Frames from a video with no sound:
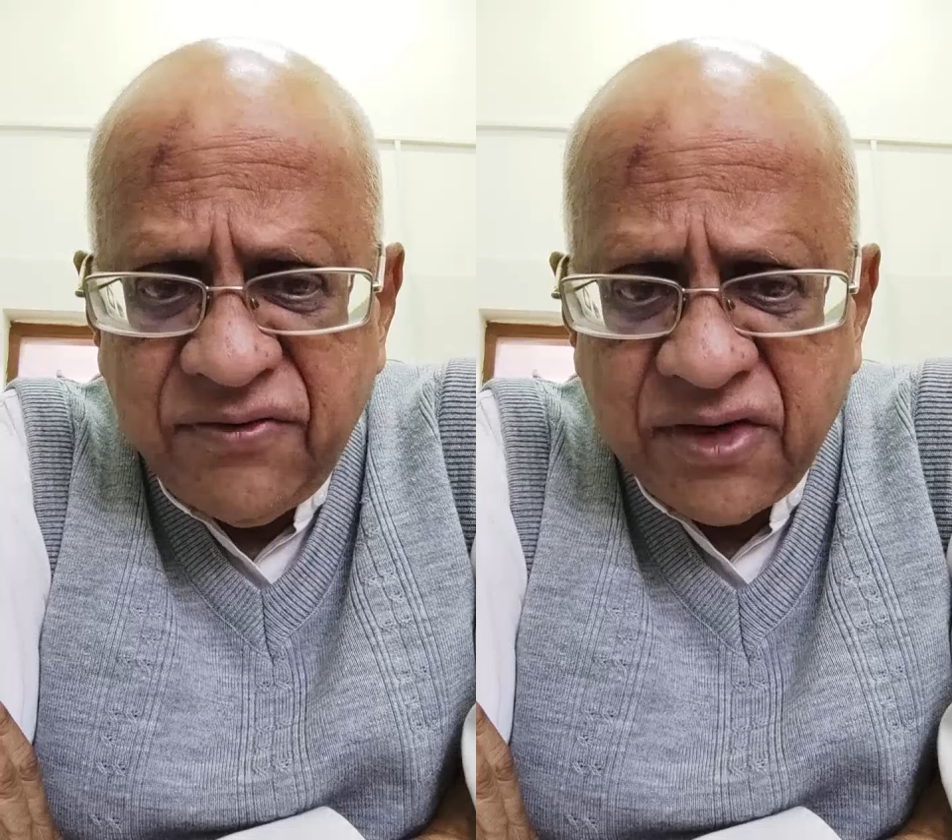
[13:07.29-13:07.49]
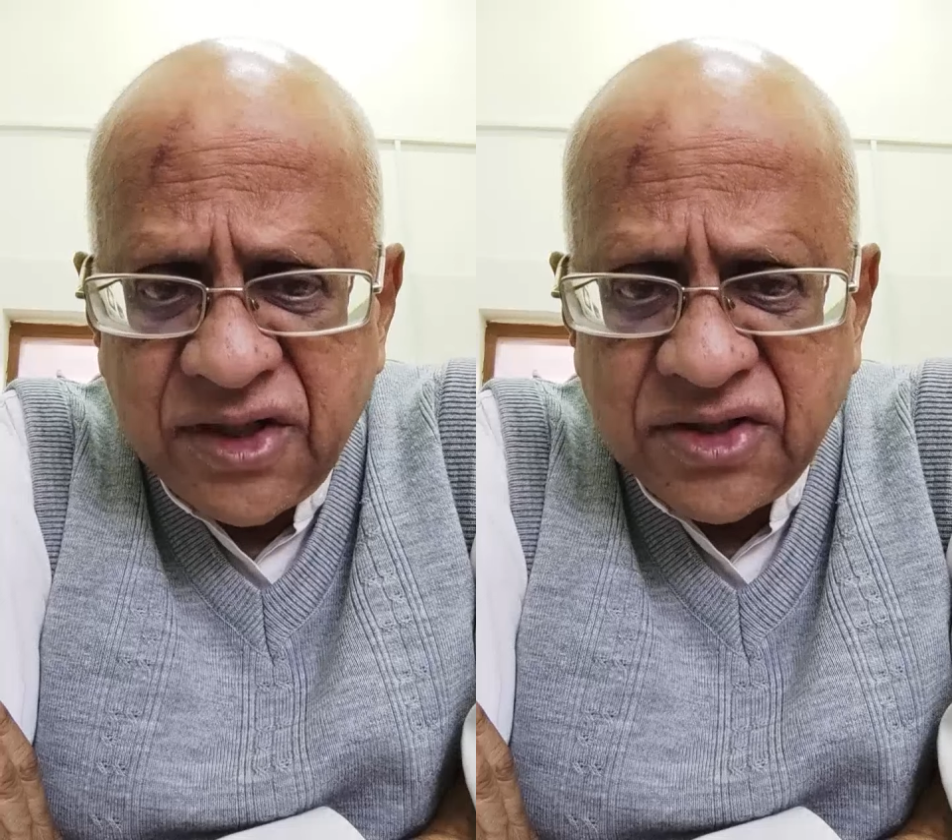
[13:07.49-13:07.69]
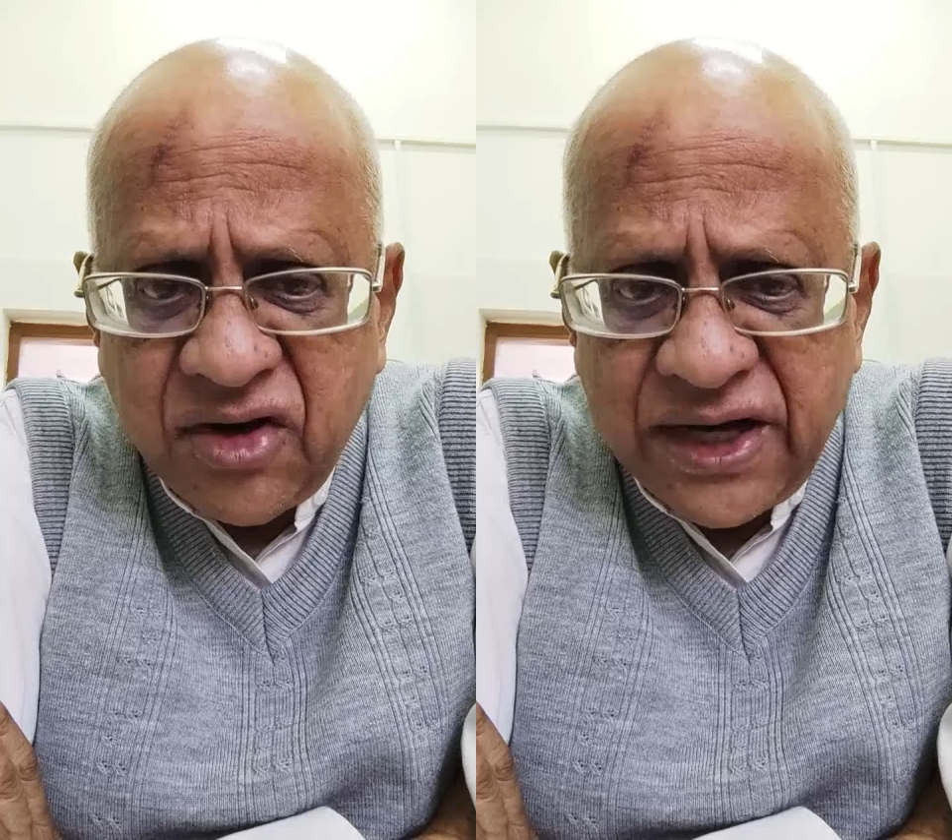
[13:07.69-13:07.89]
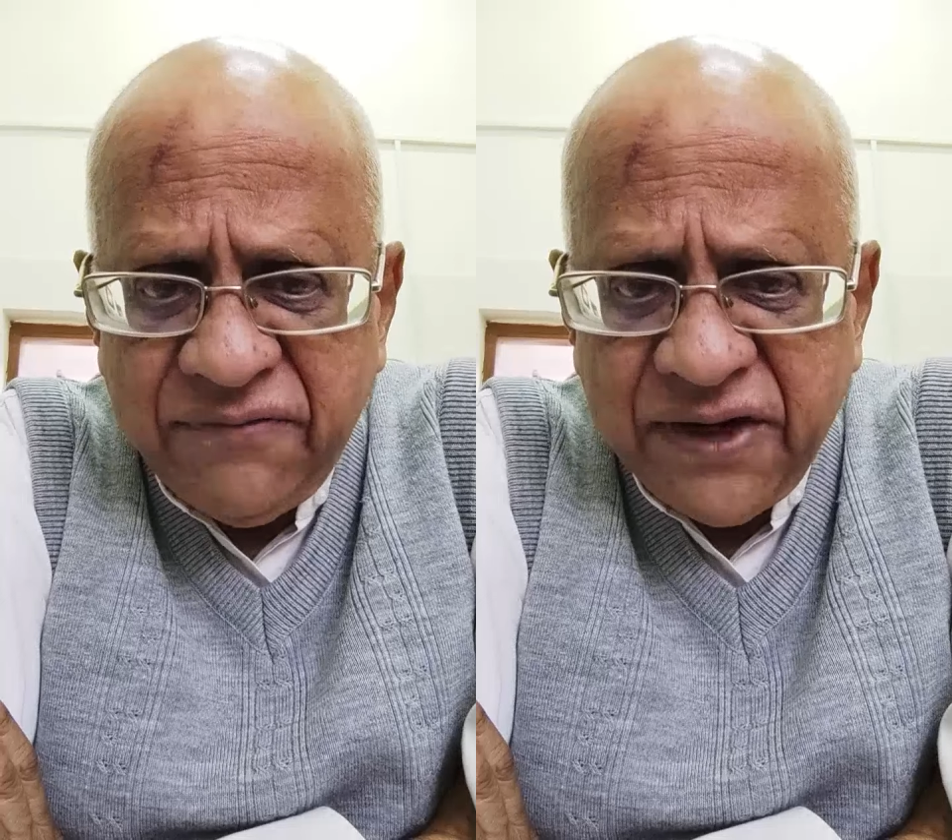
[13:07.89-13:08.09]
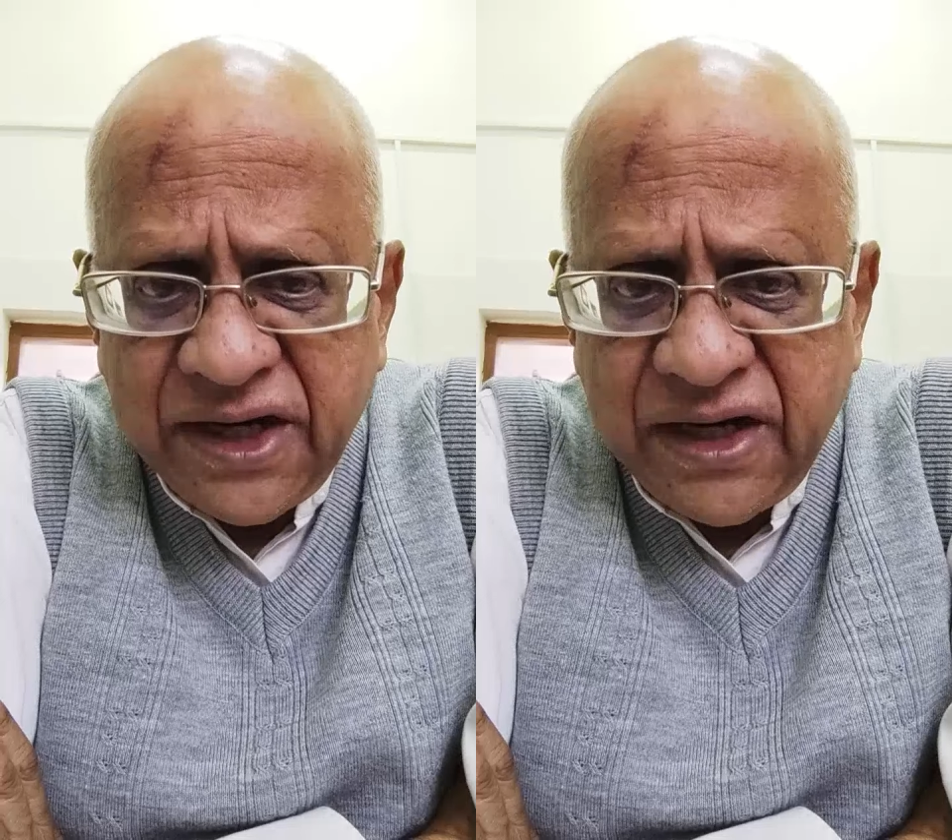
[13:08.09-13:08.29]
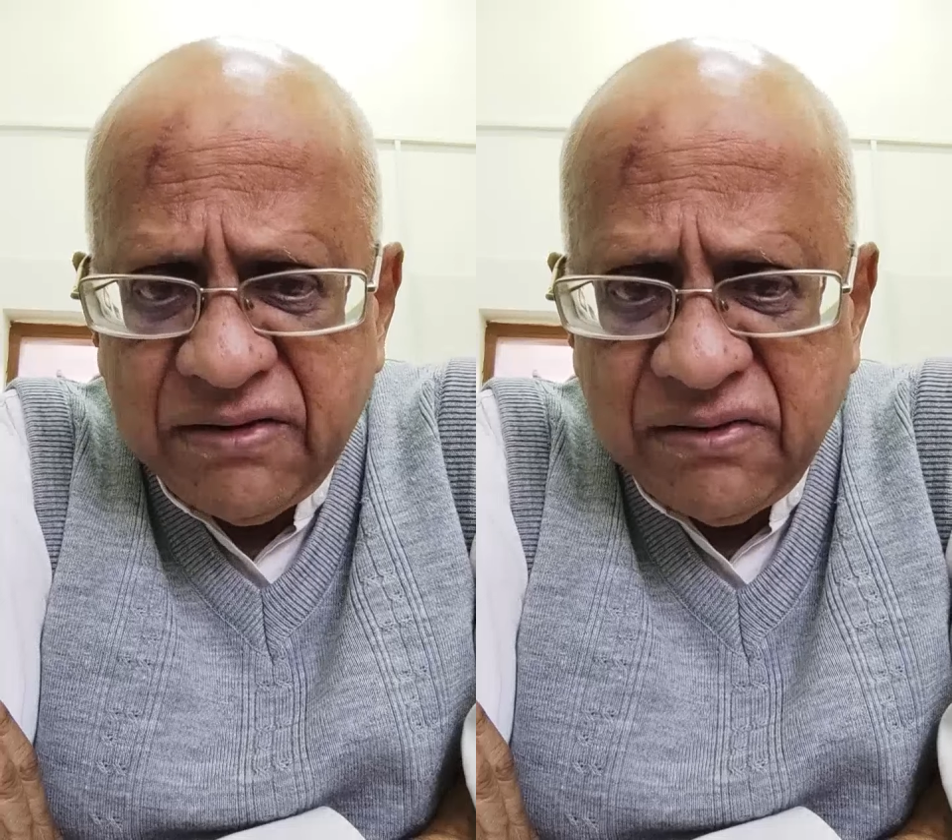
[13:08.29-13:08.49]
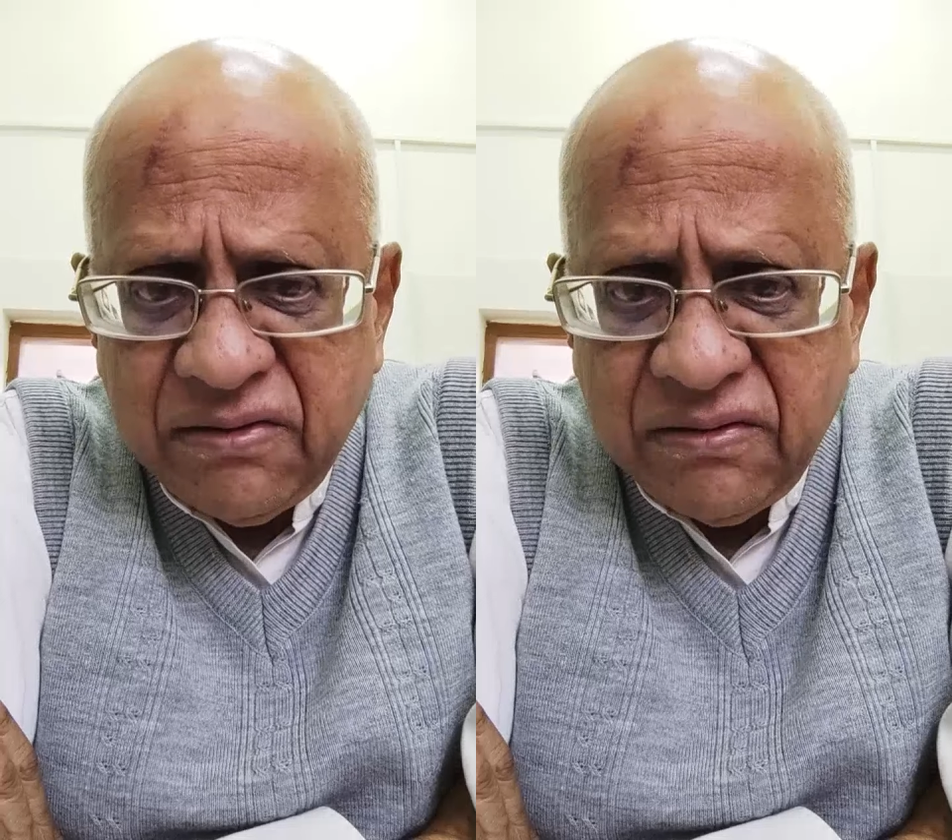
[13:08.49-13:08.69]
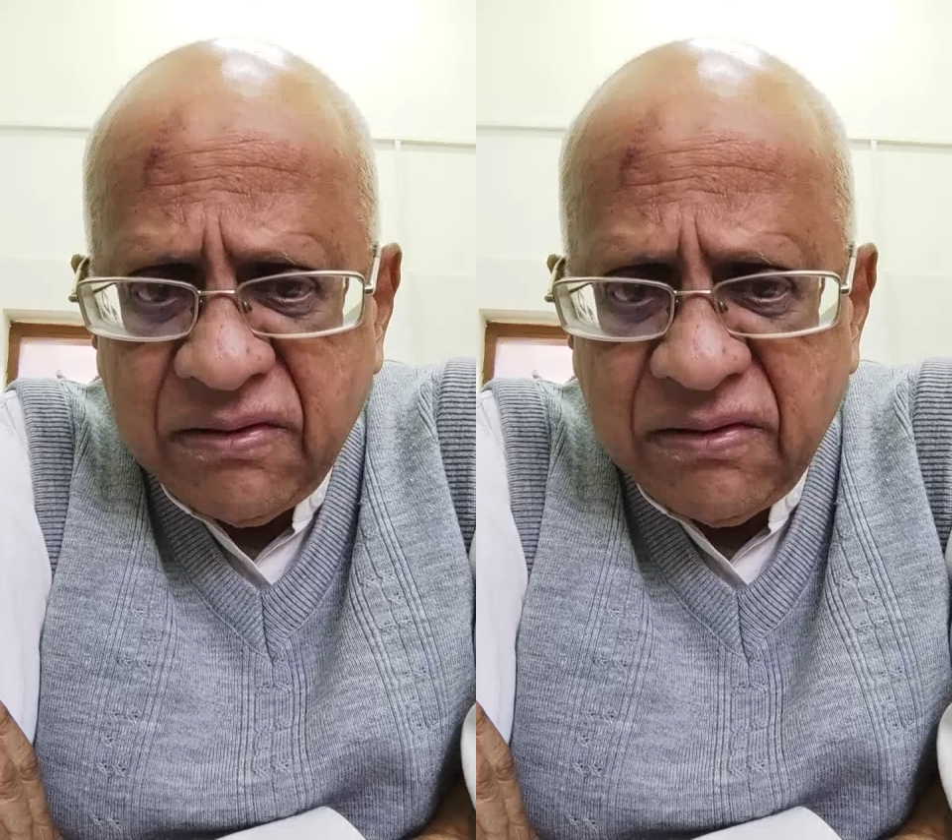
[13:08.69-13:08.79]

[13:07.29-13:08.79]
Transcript: for the geographical